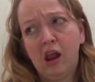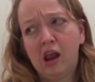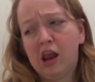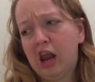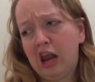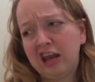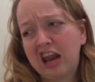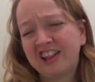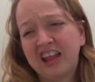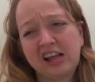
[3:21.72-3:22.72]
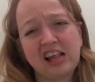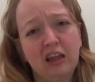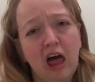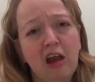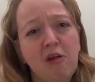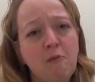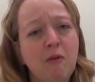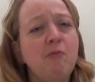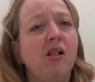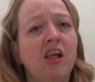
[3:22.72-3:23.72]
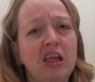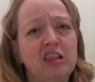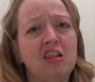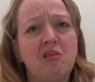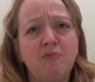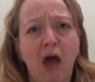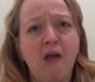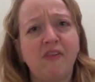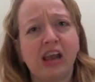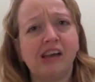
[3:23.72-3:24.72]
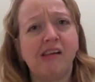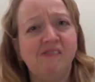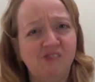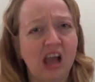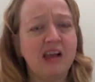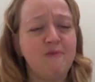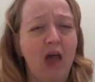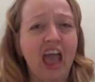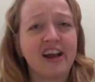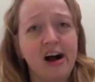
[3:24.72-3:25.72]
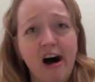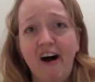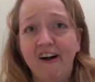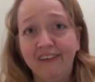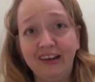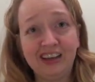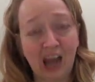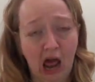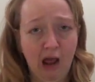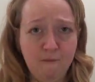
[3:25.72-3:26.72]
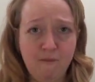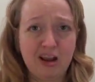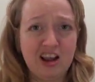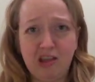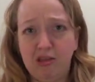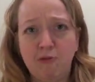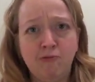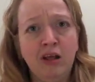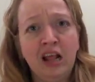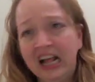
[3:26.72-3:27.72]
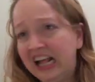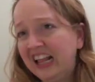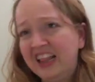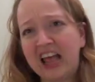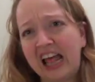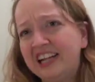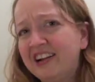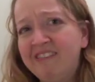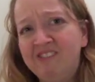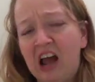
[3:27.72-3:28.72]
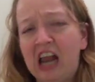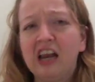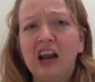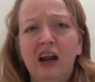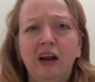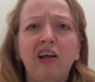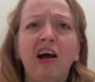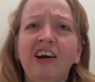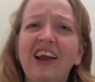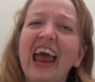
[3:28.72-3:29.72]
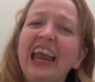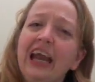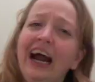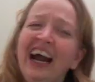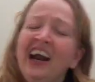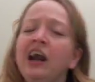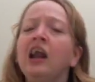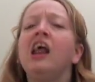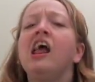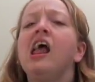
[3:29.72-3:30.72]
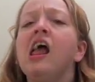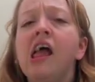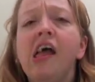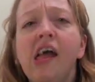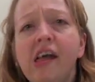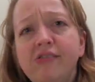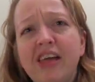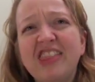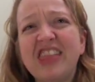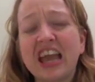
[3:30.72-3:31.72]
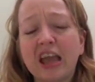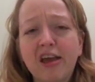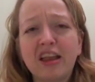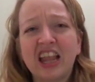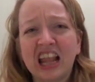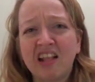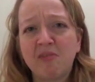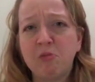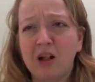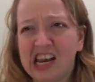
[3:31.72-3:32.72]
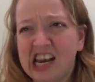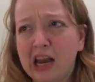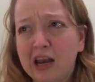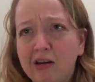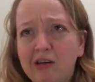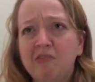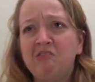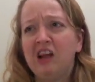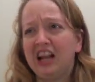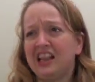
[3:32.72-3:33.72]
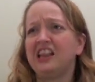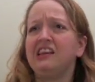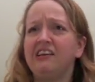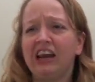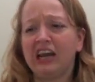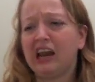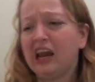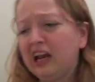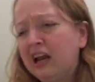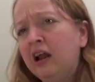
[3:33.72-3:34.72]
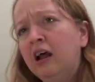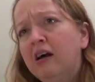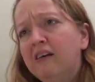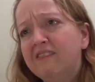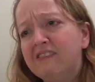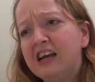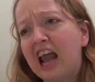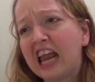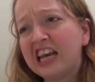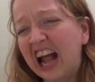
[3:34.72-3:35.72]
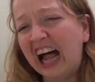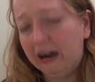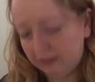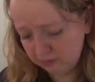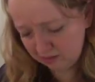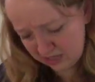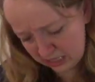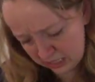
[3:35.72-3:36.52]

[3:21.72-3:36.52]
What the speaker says: And I think a lot of people expect me to fight back all the time because I'm such a fighter and go-getter. And then they get disappointed and frustrated when I don't.